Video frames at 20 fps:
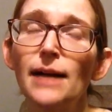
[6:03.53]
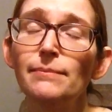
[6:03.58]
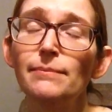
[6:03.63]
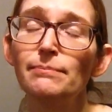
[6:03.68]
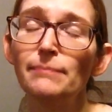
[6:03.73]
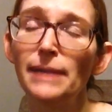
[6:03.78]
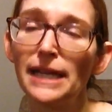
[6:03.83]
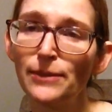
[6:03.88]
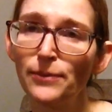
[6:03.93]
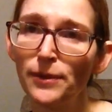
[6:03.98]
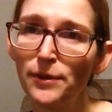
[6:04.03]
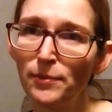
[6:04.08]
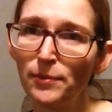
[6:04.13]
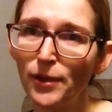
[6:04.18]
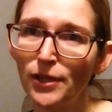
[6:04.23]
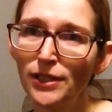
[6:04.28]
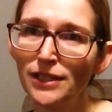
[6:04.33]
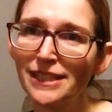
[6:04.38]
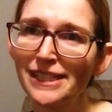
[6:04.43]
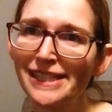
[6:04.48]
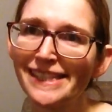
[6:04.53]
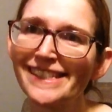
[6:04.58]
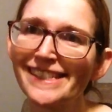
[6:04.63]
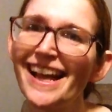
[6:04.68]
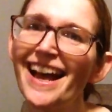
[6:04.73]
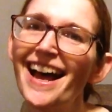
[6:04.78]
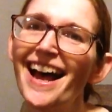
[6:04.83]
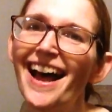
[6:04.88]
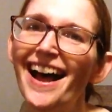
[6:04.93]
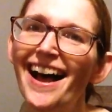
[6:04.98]
Made with Books,
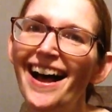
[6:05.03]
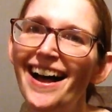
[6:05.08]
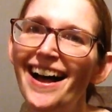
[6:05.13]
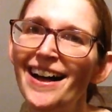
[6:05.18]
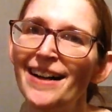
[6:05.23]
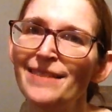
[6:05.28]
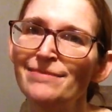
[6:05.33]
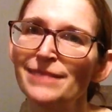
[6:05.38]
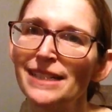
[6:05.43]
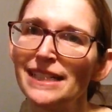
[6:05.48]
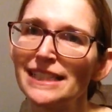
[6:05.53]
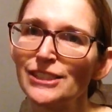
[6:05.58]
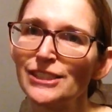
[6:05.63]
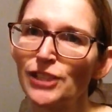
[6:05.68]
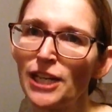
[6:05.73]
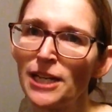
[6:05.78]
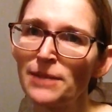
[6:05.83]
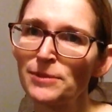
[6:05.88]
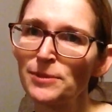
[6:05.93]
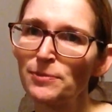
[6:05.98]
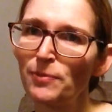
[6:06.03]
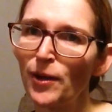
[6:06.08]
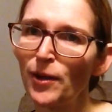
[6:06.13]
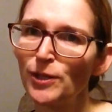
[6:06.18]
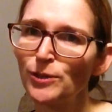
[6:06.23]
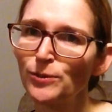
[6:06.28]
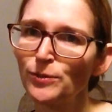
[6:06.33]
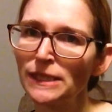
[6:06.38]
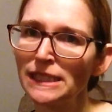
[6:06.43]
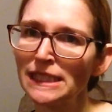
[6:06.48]
James
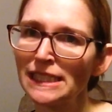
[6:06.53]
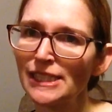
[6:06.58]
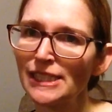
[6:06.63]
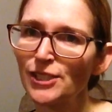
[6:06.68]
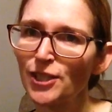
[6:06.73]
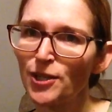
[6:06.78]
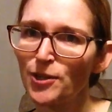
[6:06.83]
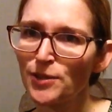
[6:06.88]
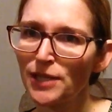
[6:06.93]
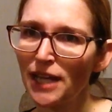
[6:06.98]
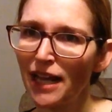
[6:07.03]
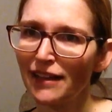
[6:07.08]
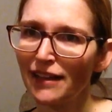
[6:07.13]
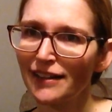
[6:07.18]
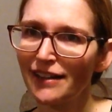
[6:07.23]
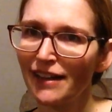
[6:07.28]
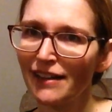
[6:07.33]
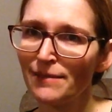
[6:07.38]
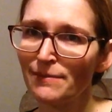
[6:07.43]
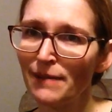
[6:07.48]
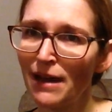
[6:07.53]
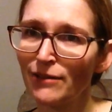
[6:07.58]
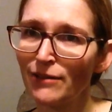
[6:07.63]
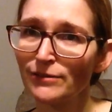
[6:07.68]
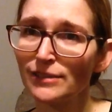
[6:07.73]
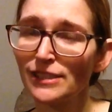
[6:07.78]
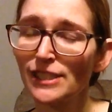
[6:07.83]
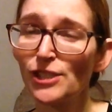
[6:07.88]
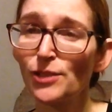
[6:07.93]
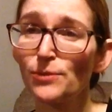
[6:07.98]
Baldwin's Go Tell It on the
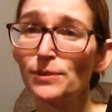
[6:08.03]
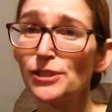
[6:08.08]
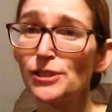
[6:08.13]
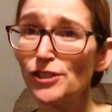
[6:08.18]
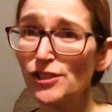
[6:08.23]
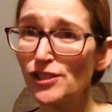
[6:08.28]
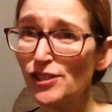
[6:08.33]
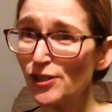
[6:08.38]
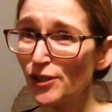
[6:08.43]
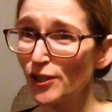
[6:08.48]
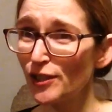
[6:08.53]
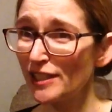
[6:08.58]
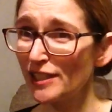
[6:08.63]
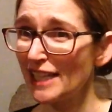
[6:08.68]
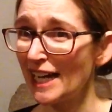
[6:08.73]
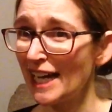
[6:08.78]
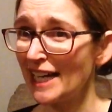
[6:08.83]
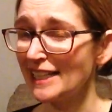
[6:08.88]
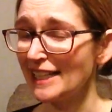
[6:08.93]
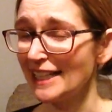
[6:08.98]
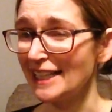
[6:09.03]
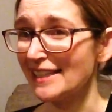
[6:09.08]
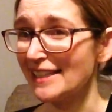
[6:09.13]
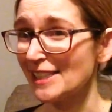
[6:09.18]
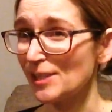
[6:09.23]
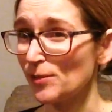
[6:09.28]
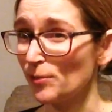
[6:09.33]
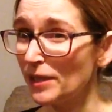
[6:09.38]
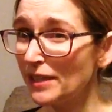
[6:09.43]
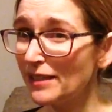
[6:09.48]
Mountain. So we just started that like
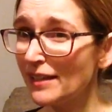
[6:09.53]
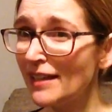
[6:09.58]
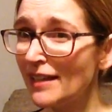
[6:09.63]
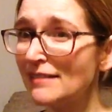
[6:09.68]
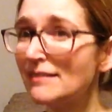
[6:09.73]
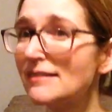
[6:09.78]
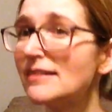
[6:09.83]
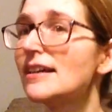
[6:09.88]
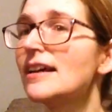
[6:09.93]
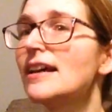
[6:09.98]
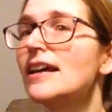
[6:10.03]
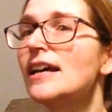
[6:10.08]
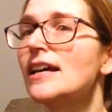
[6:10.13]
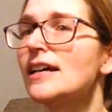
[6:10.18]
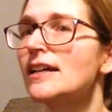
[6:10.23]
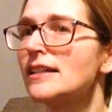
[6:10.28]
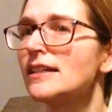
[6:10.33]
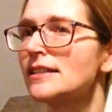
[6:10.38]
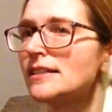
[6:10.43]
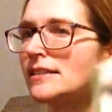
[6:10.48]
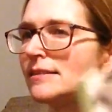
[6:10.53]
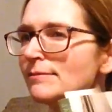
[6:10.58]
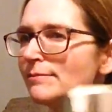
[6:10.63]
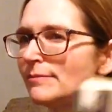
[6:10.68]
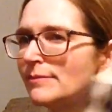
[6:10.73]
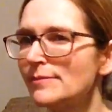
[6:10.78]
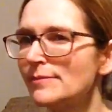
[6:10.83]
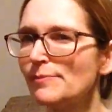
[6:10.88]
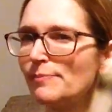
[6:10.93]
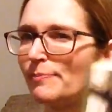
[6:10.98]
this weekend,
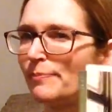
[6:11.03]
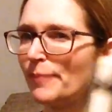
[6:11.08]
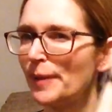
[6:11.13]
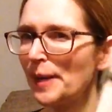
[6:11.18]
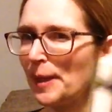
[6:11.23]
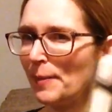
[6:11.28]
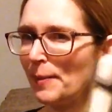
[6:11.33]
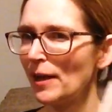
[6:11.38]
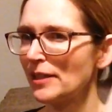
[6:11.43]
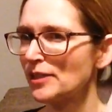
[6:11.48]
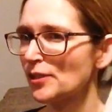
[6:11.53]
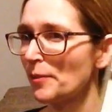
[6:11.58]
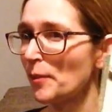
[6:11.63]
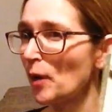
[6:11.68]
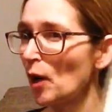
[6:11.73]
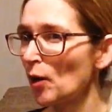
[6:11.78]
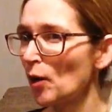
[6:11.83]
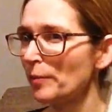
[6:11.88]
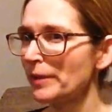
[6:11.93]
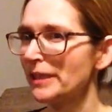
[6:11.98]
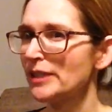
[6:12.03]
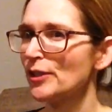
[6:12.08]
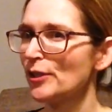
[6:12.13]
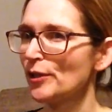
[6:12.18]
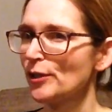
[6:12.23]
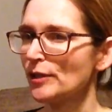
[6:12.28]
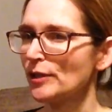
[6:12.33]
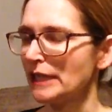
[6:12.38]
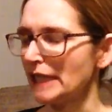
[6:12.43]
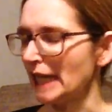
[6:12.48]
but I'm hoping
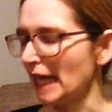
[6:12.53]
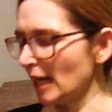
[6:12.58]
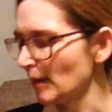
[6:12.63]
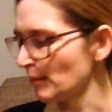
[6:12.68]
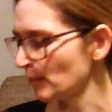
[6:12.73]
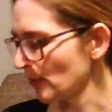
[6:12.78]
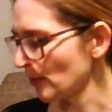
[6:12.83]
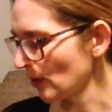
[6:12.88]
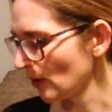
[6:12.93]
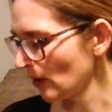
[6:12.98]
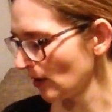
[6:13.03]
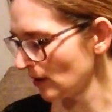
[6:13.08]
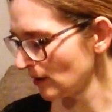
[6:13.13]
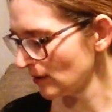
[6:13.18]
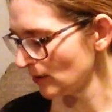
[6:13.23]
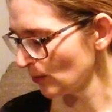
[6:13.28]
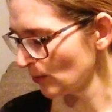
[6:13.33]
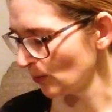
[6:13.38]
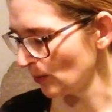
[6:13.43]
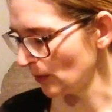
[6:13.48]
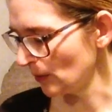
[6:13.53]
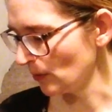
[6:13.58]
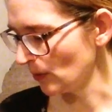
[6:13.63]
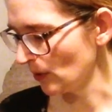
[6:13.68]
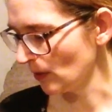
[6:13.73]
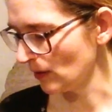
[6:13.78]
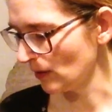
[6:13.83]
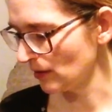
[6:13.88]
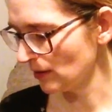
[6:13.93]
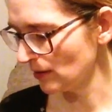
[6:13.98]
early April
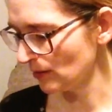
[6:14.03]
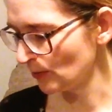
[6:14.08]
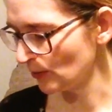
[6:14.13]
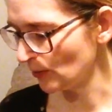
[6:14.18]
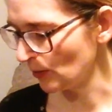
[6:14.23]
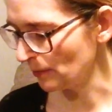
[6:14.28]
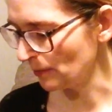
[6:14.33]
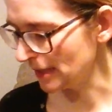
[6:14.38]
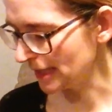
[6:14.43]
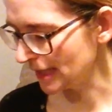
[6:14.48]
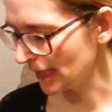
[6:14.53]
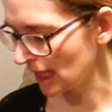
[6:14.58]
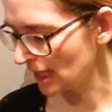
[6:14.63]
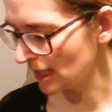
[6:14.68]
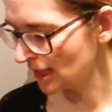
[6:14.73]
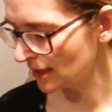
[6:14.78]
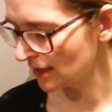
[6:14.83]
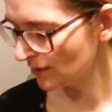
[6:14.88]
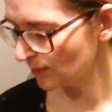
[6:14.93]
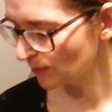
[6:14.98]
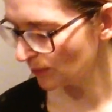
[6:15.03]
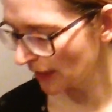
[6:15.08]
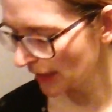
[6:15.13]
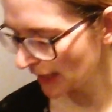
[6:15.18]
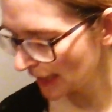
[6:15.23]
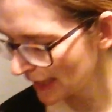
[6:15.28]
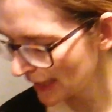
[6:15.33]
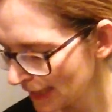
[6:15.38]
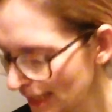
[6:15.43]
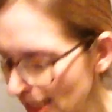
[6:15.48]
we'll be done
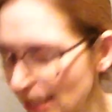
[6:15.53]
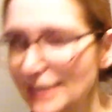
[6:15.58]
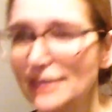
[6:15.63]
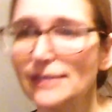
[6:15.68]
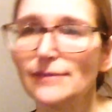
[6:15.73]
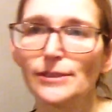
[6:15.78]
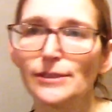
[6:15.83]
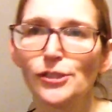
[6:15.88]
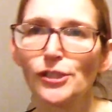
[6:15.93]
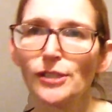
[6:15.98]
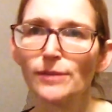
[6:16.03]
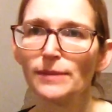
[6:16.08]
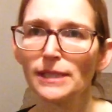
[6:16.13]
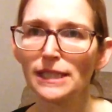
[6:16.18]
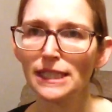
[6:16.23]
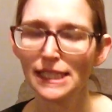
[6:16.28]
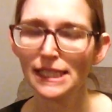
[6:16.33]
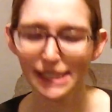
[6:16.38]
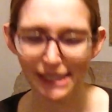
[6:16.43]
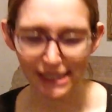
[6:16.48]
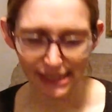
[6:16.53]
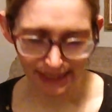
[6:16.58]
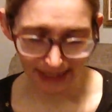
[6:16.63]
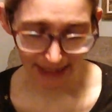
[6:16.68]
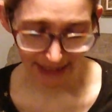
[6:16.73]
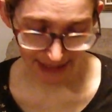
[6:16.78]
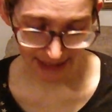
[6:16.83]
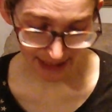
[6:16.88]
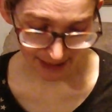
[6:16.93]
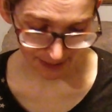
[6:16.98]
with it, which I realize is
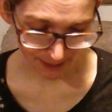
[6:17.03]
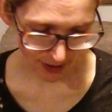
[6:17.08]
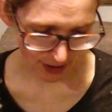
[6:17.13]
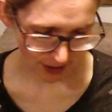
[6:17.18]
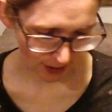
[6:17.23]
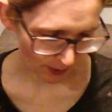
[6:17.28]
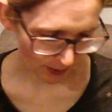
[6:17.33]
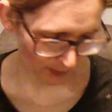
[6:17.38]
like tomorrow.